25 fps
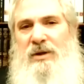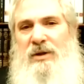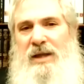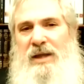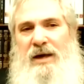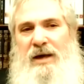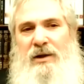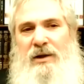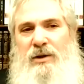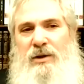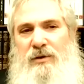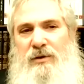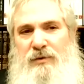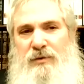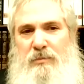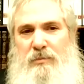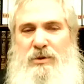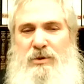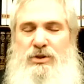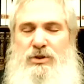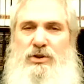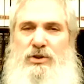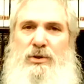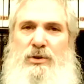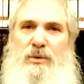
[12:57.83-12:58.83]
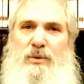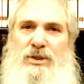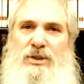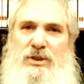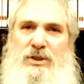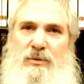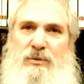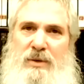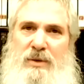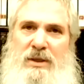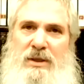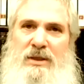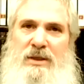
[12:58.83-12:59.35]
not only from a Jewish
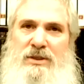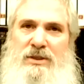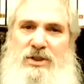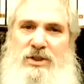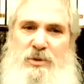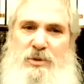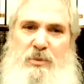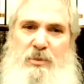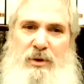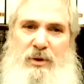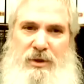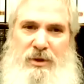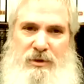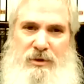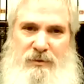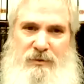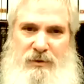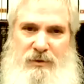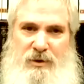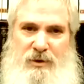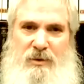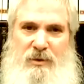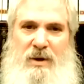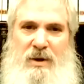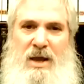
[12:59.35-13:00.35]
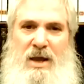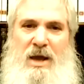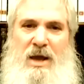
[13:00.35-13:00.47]
and religious point of view,